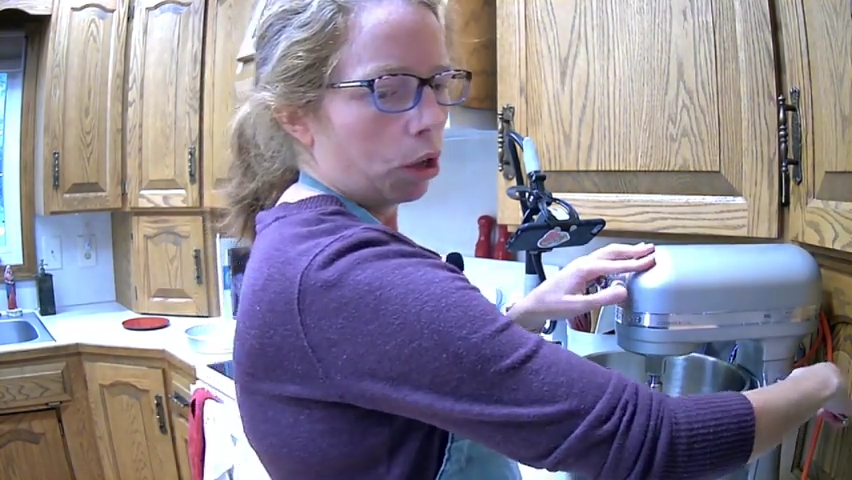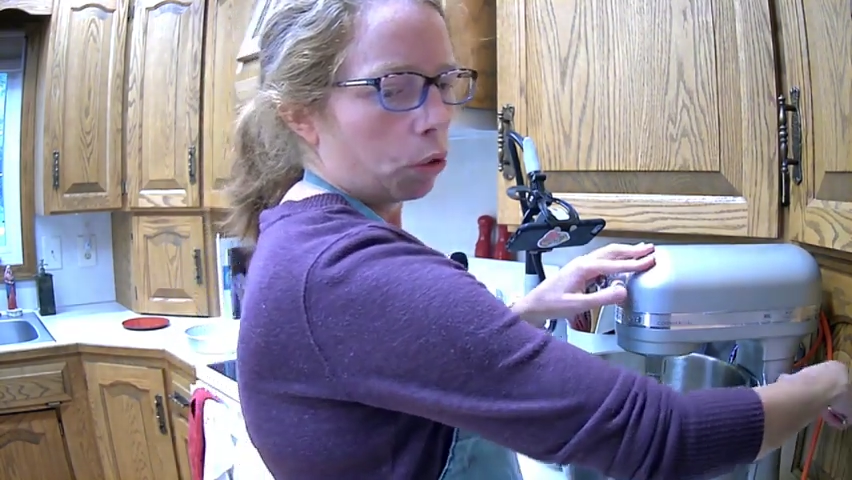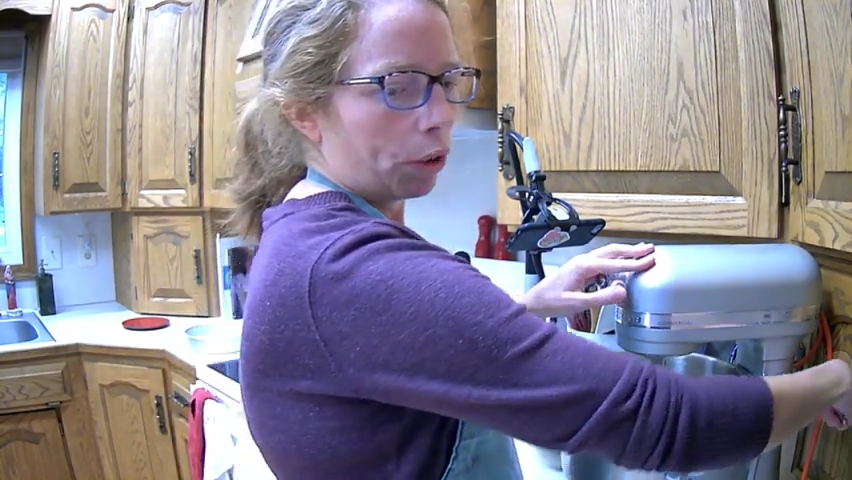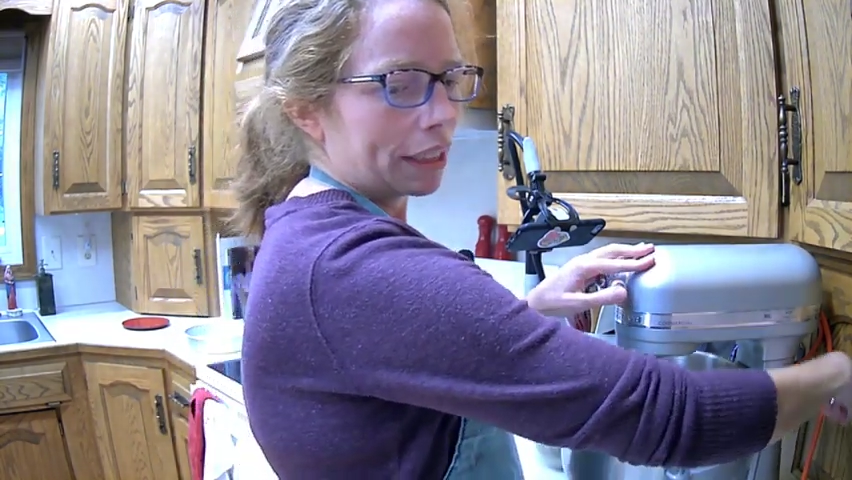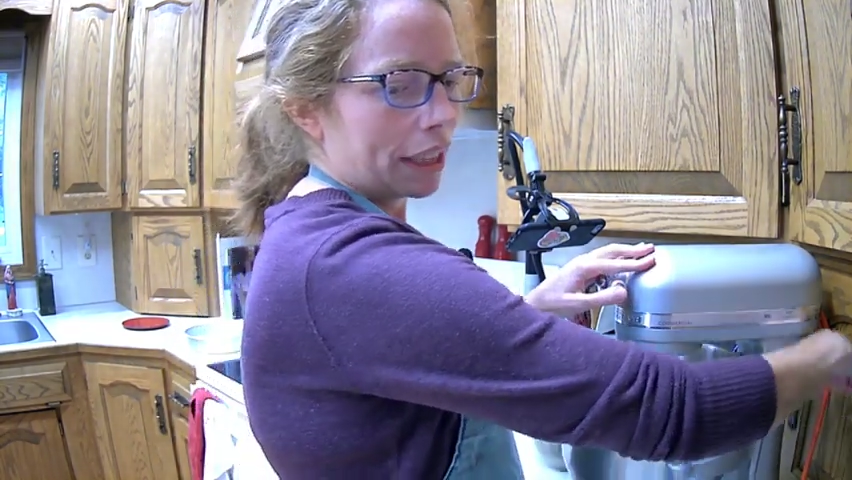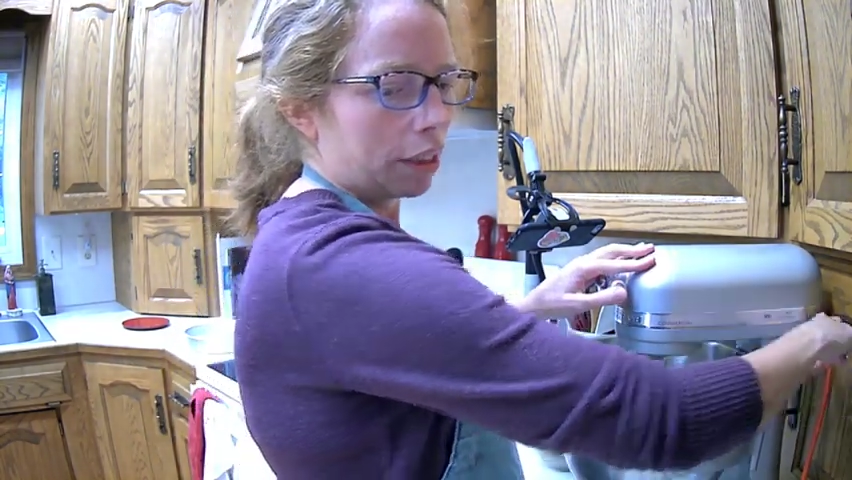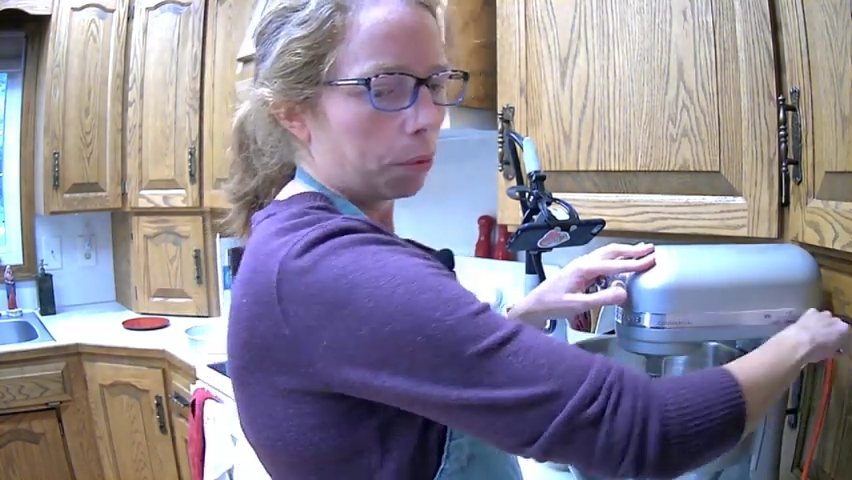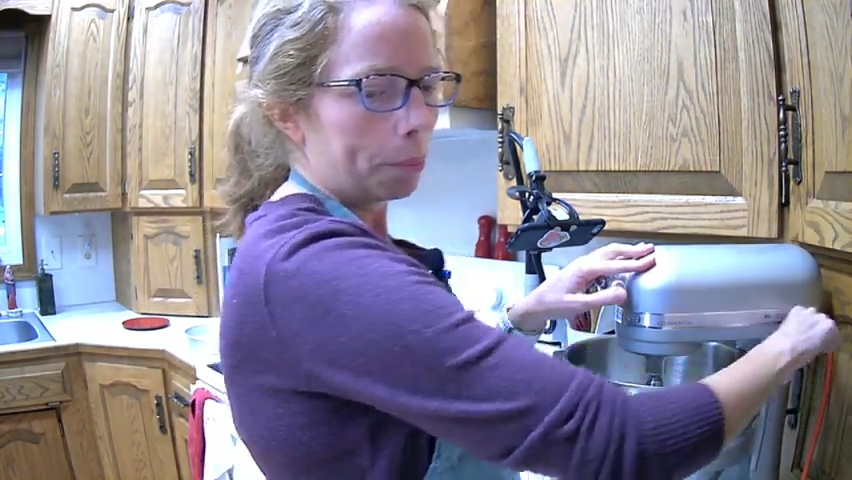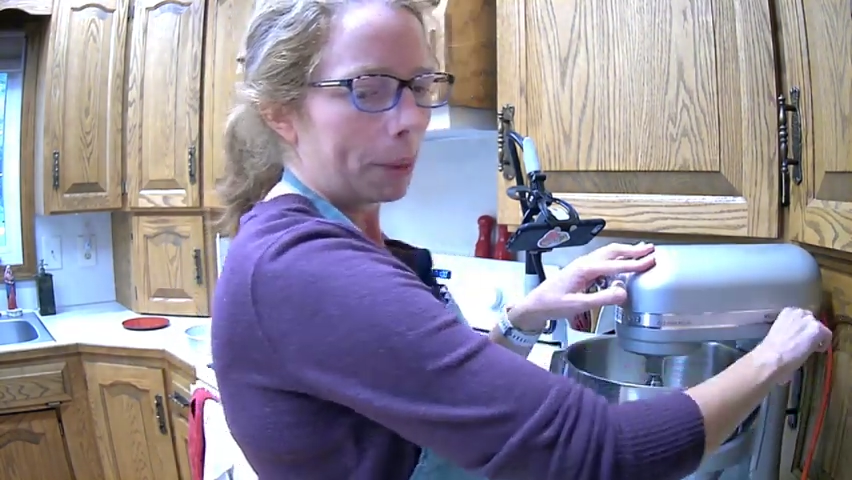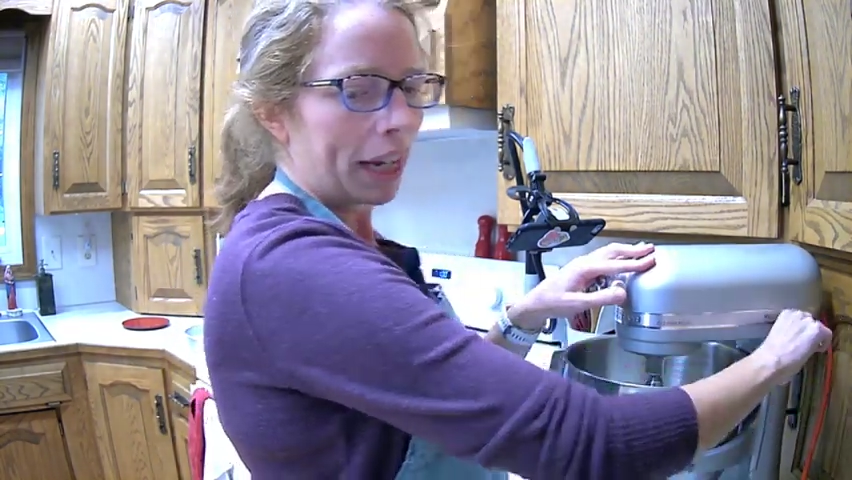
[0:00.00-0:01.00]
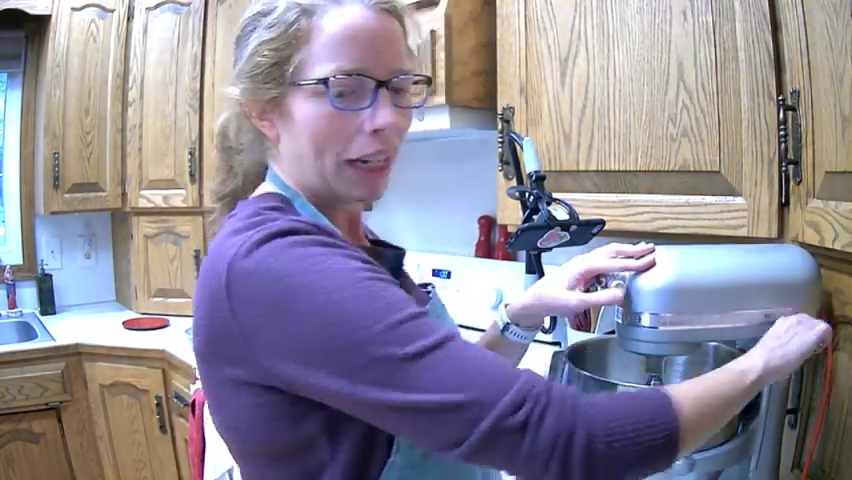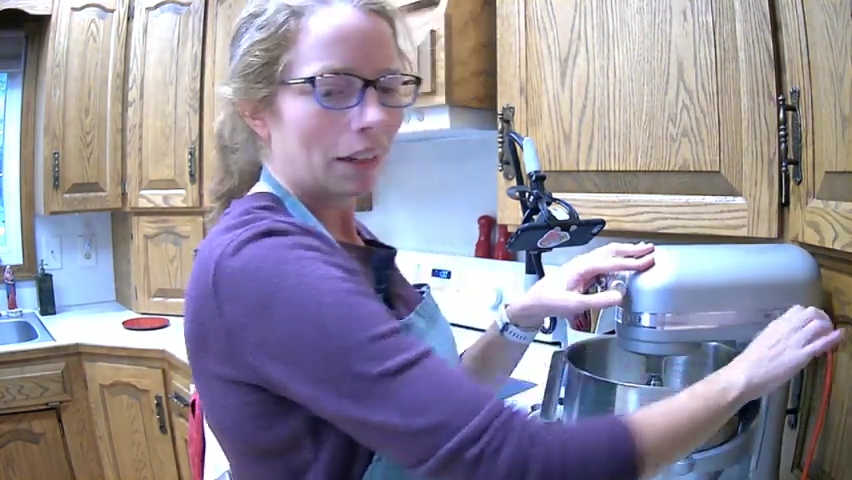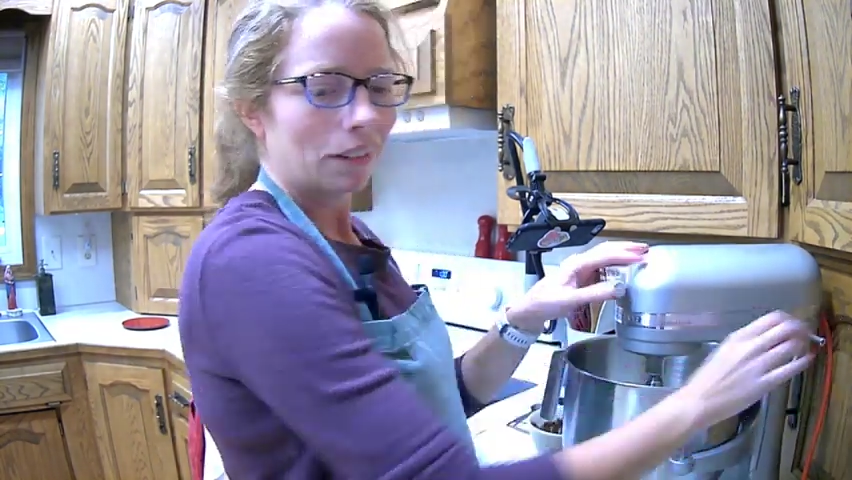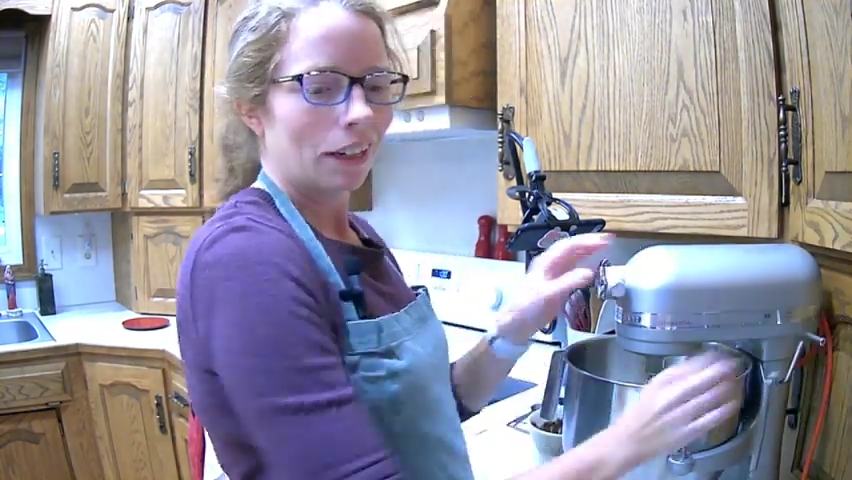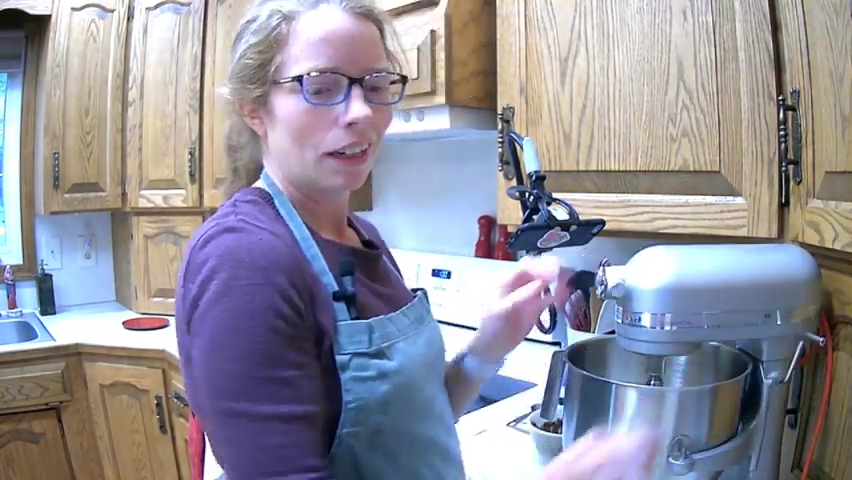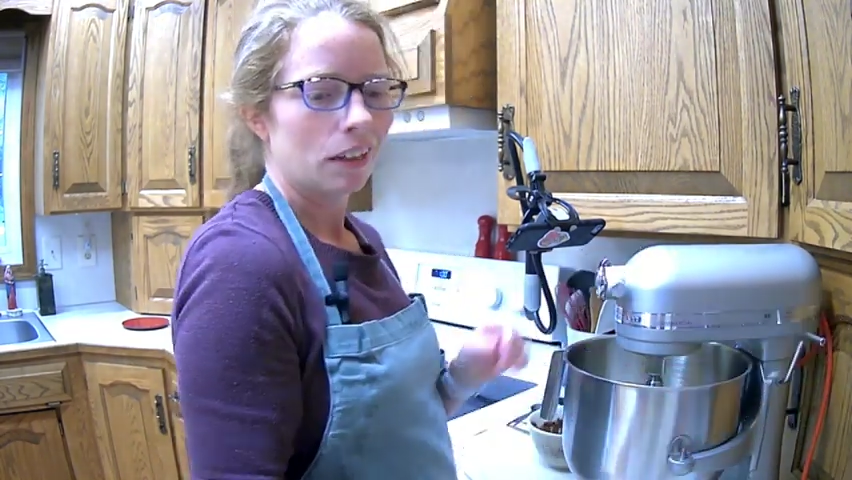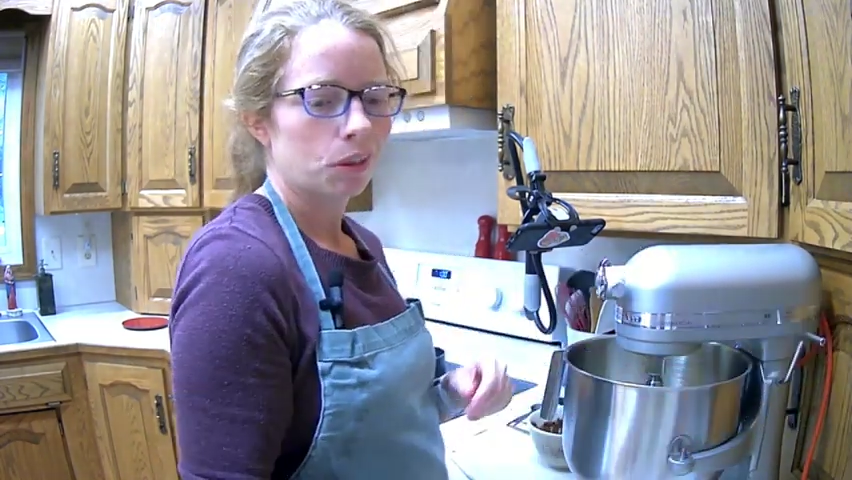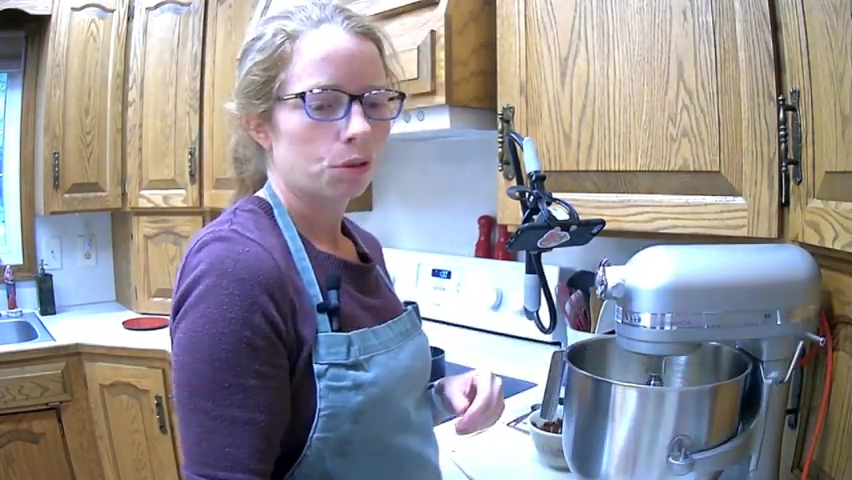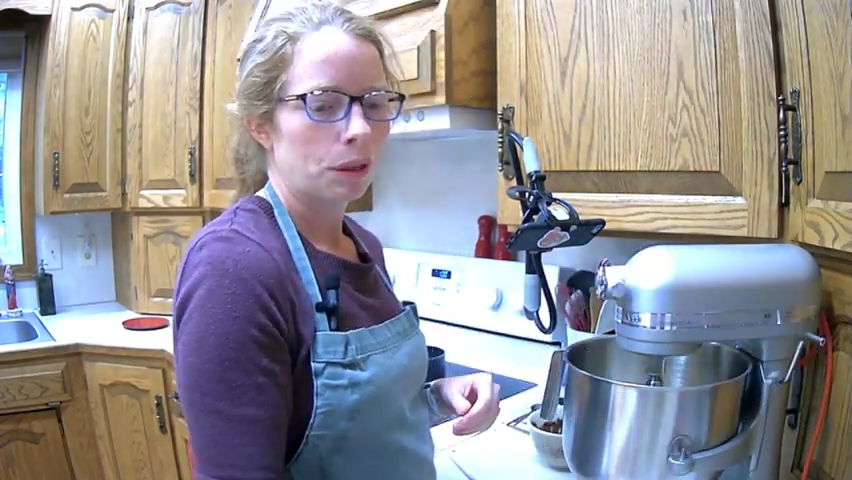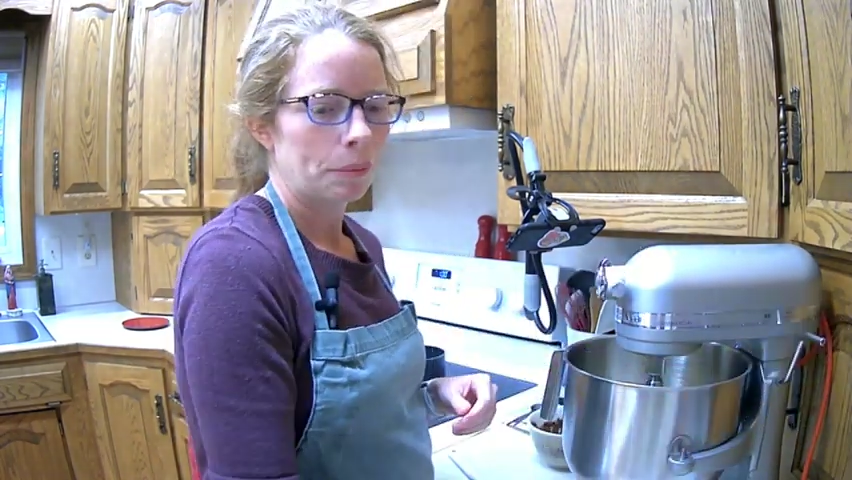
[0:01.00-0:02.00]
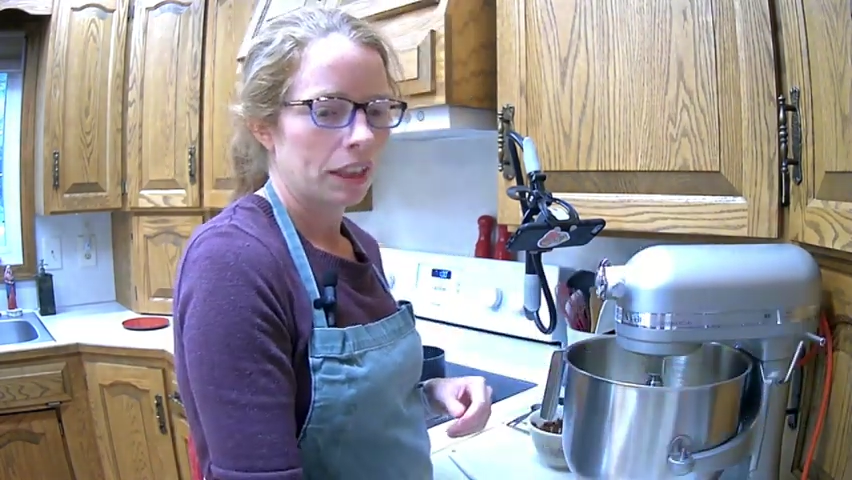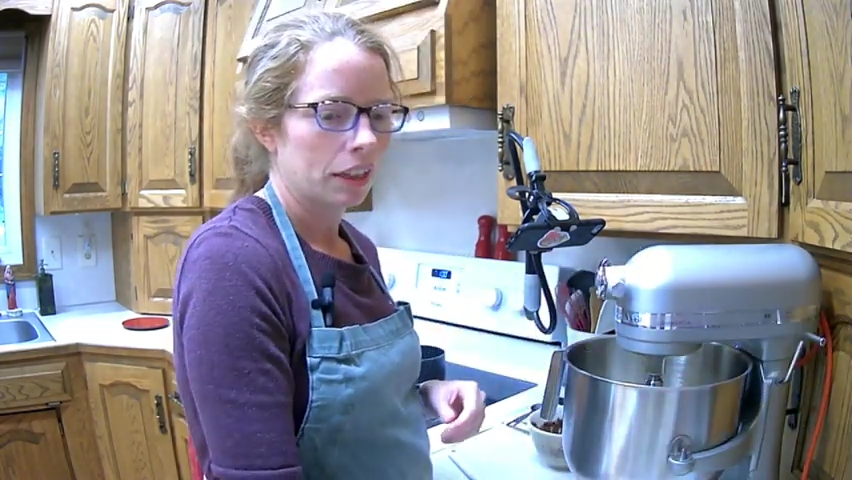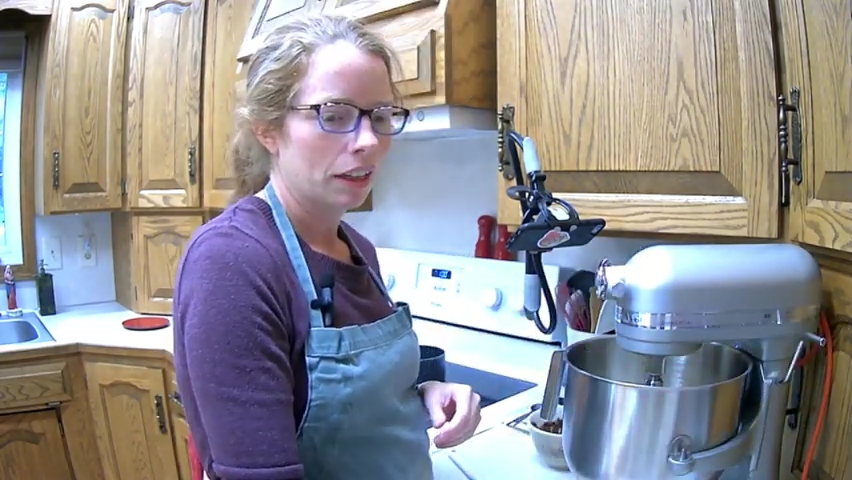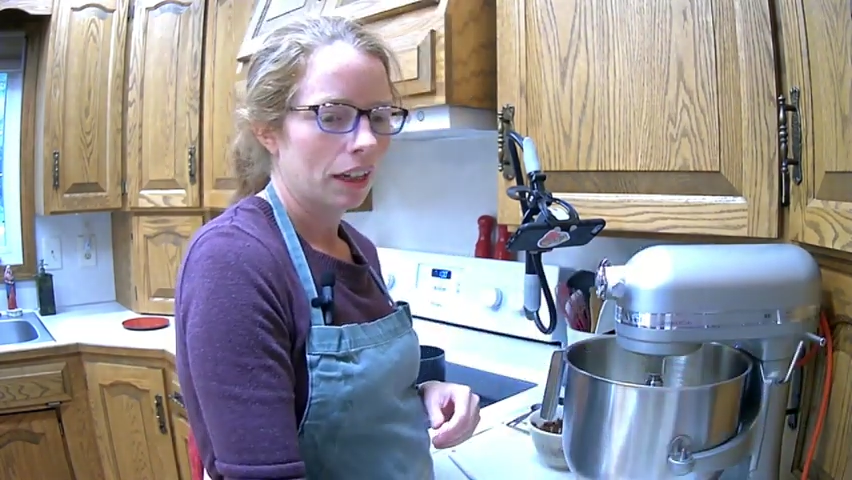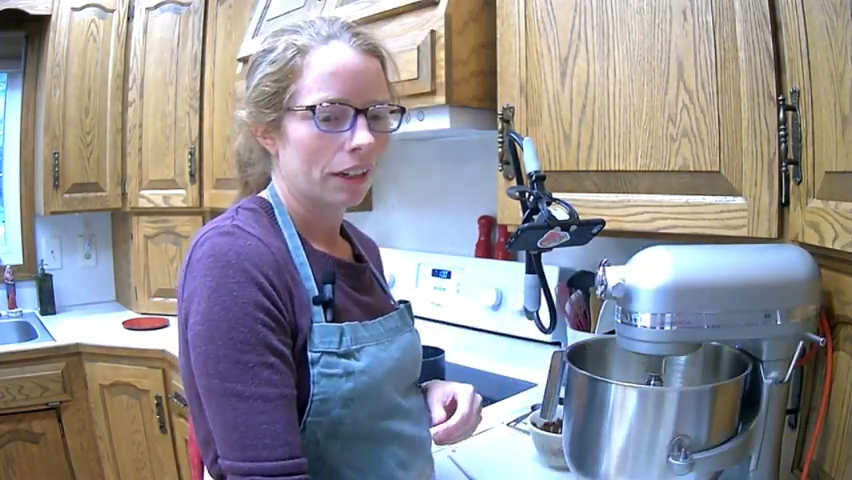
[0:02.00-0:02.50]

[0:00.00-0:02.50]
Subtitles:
or until pale and creamy.